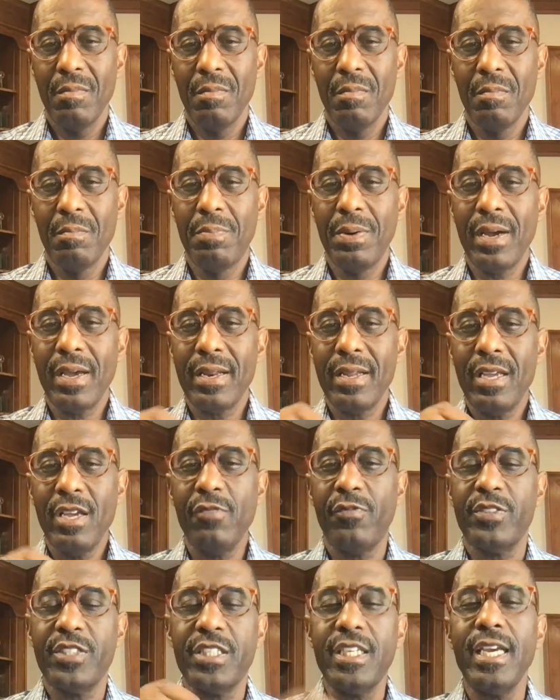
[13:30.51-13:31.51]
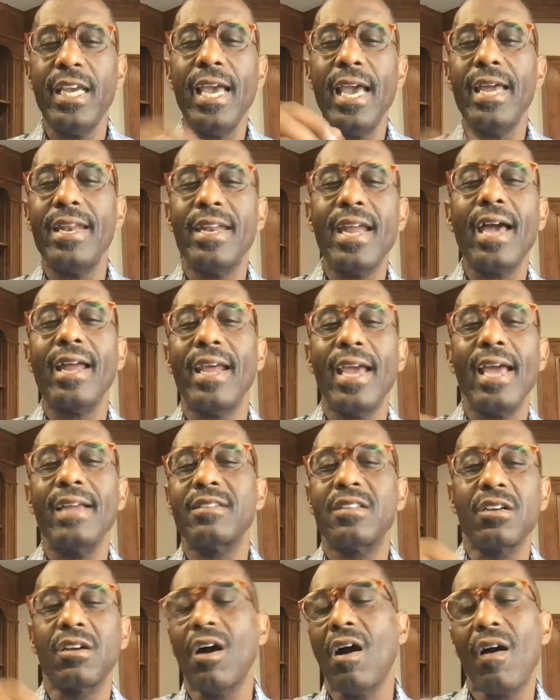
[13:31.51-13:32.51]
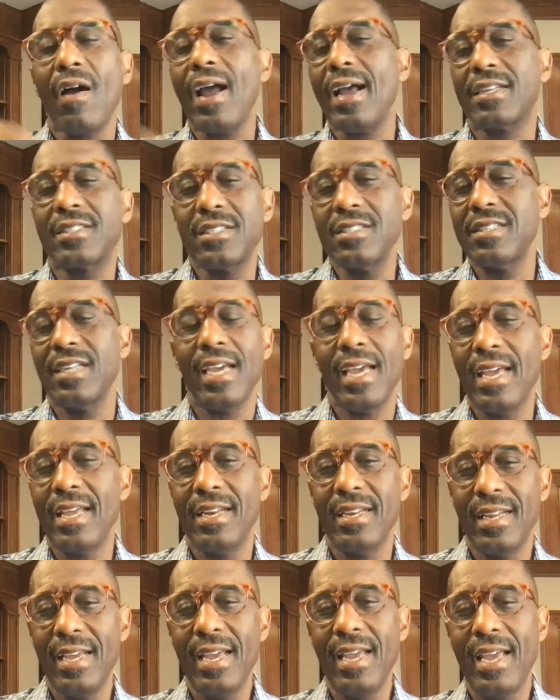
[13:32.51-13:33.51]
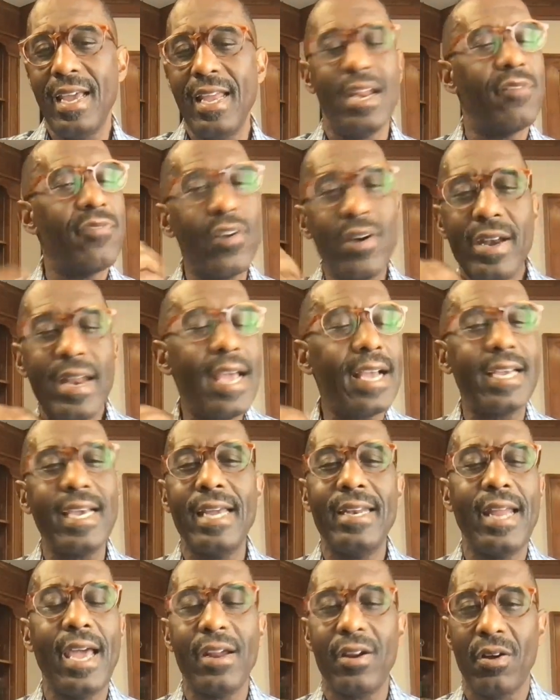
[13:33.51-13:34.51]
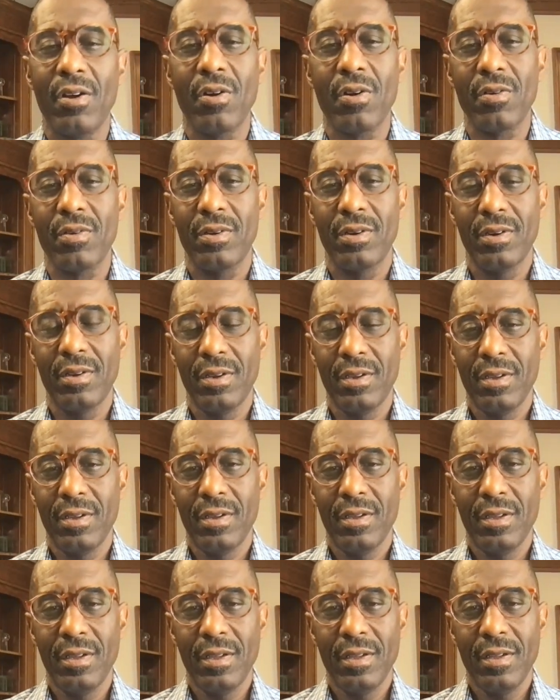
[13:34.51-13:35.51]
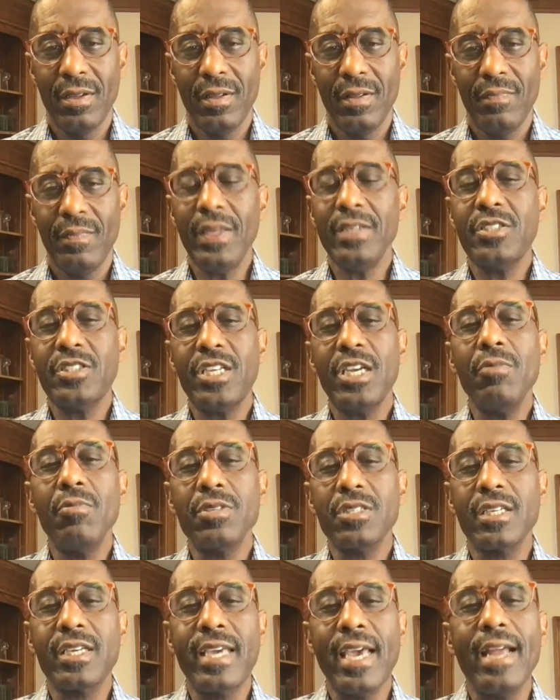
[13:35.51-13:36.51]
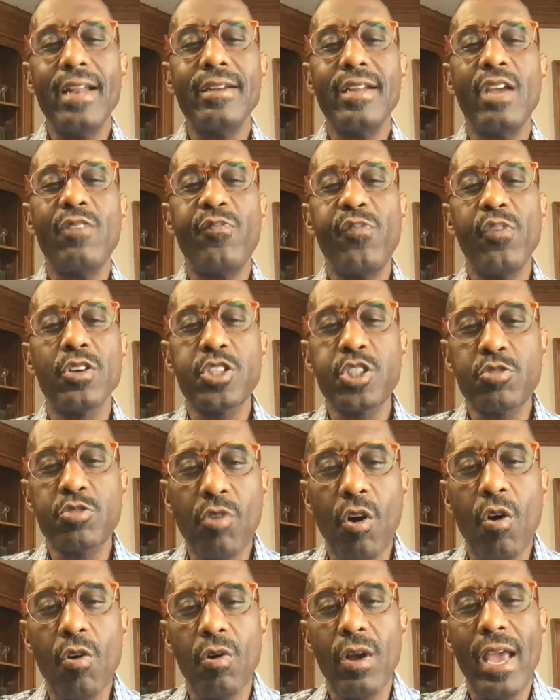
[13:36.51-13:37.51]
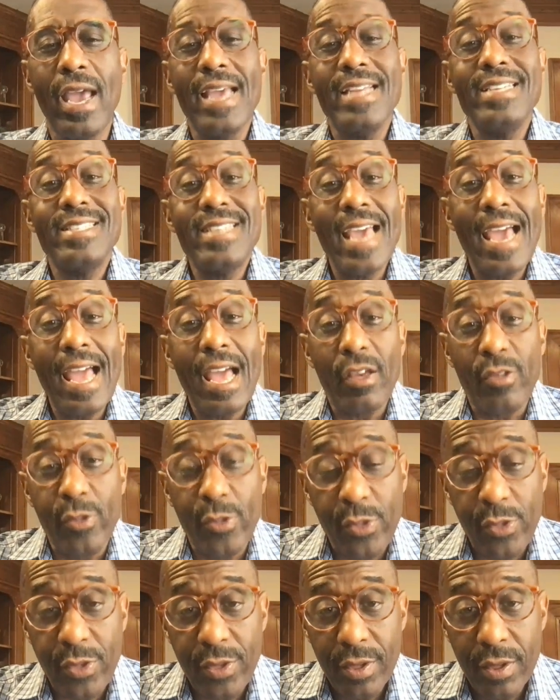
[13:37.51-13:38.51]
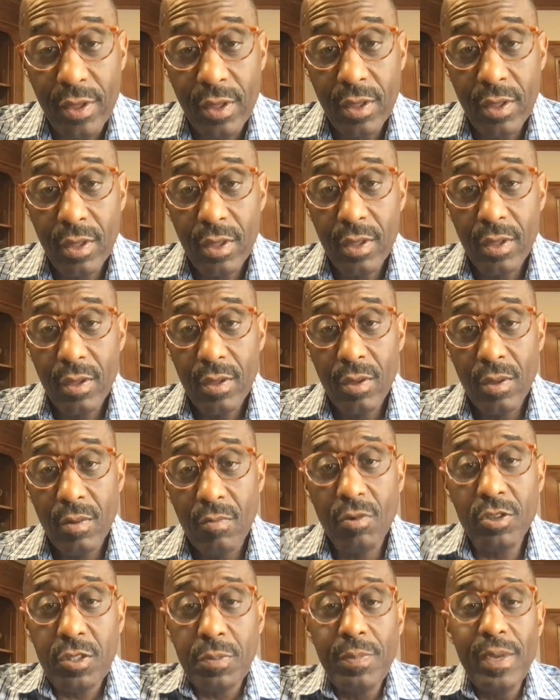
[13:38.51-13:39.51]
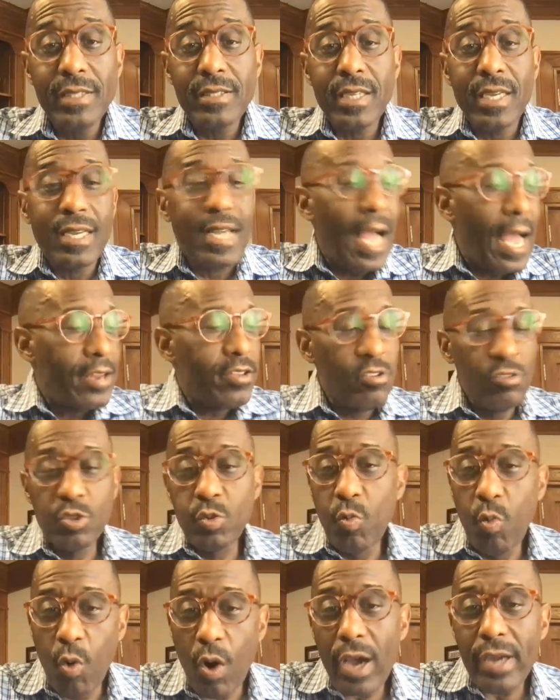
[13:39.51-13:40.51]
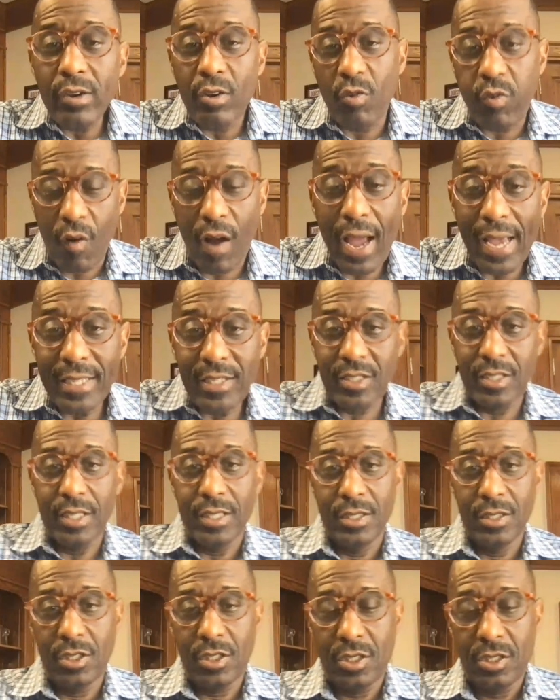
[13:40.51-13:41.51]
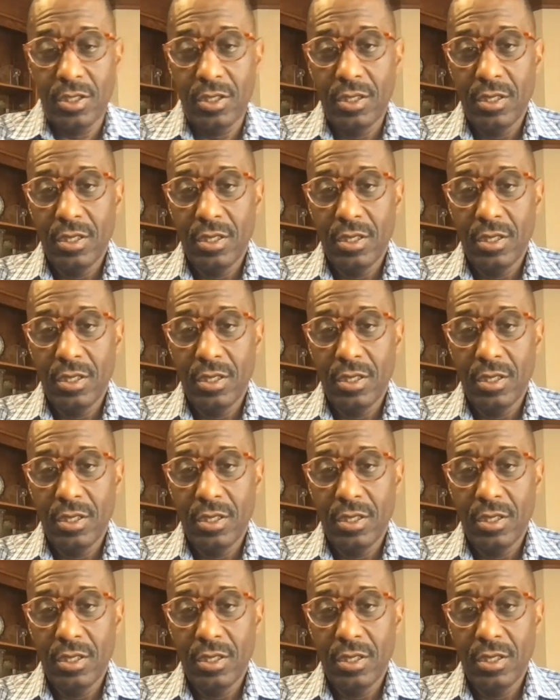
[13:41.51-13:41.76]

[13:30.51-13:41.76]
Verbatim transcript: But if she had not had the car accident and if her neck had not hurt, then she was a candidate for stroke and death, which means that God used one crisis